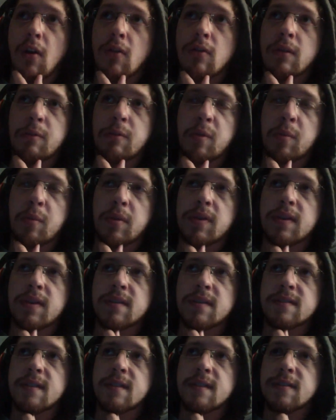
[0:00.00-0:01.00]
and would put the
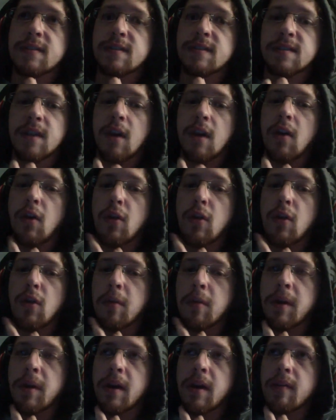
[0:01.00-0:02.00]
series as a whole
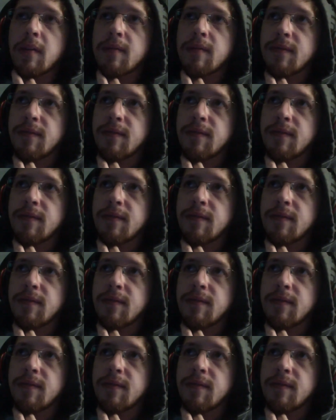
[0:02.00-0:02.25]
above